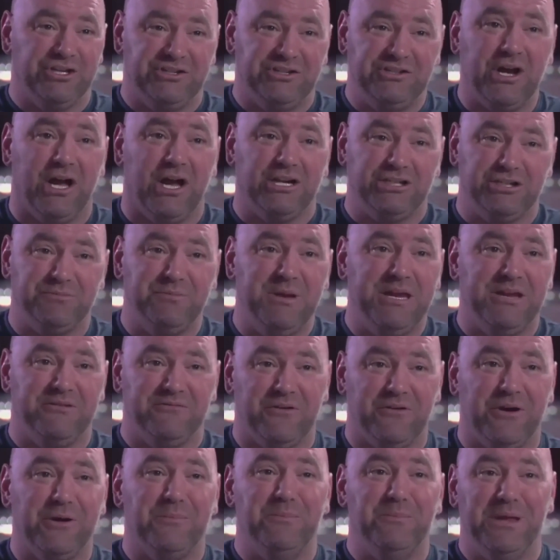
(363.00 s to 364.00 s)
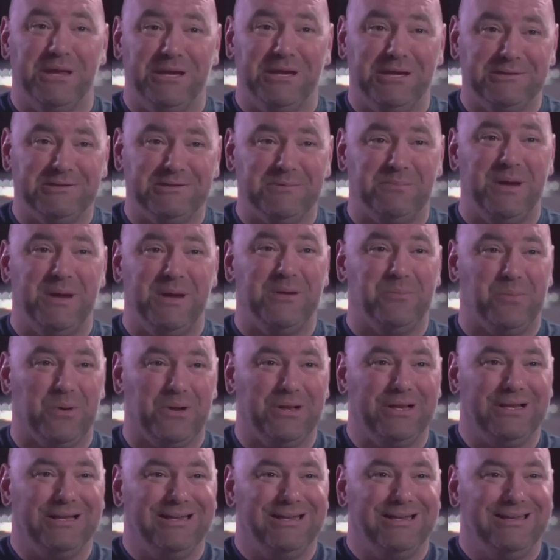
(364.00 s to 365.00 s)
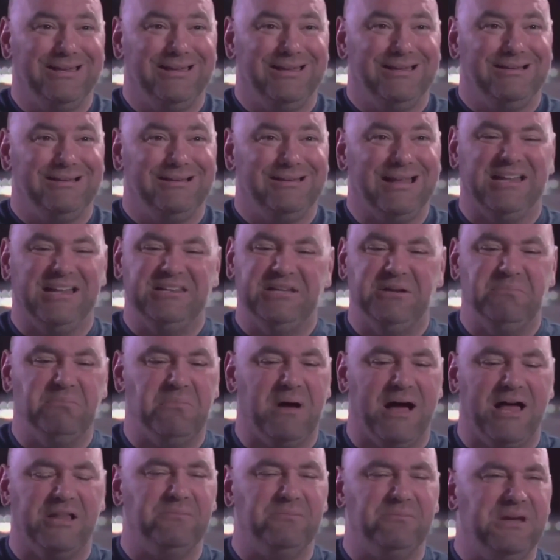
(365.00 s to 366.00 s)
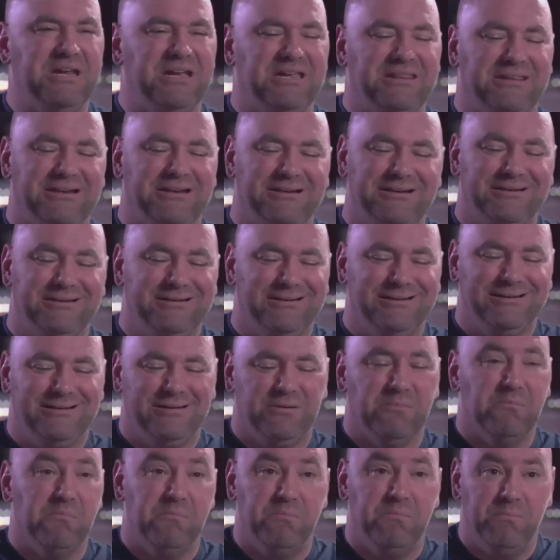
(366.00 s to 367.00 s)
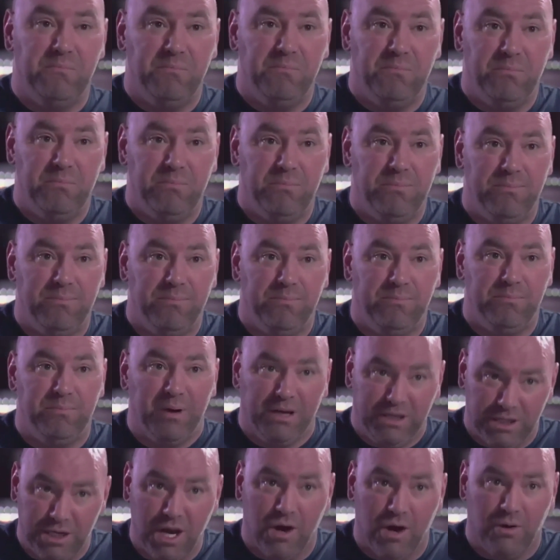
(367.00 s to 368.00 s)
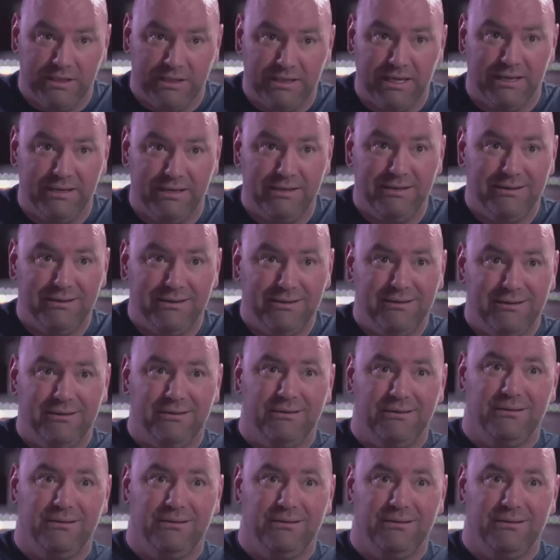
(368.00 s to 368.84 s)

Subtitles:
you just touched me in front of millions of people. That didn't bother me either. But you know it did.